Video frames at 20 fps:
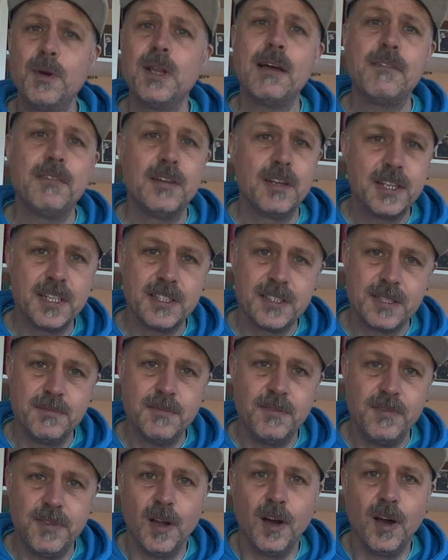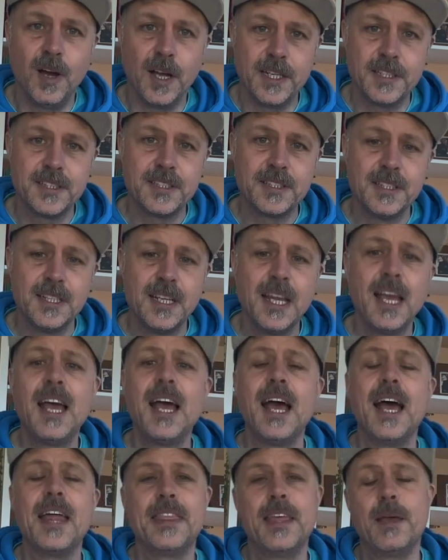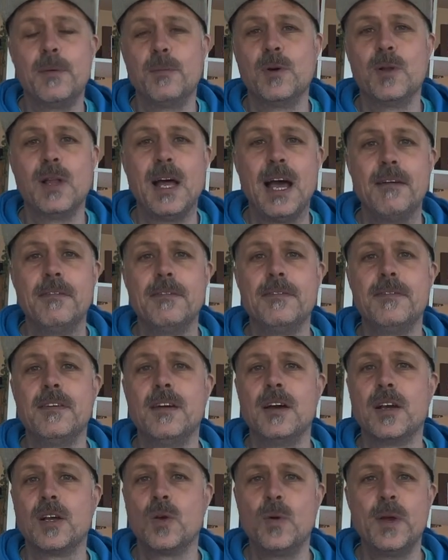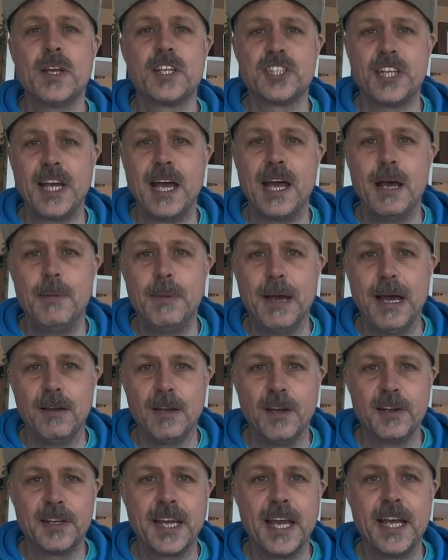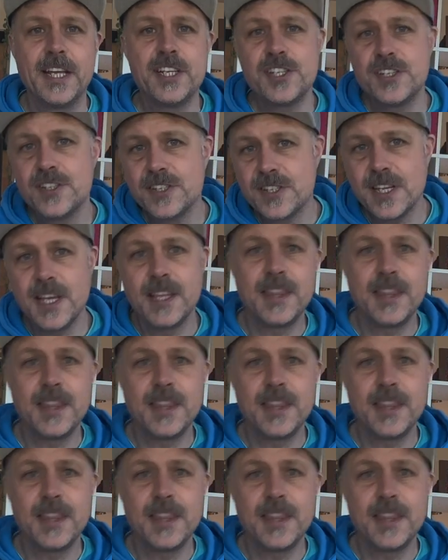we'll have a look at some flies, and then we'll have a quick chat about locations,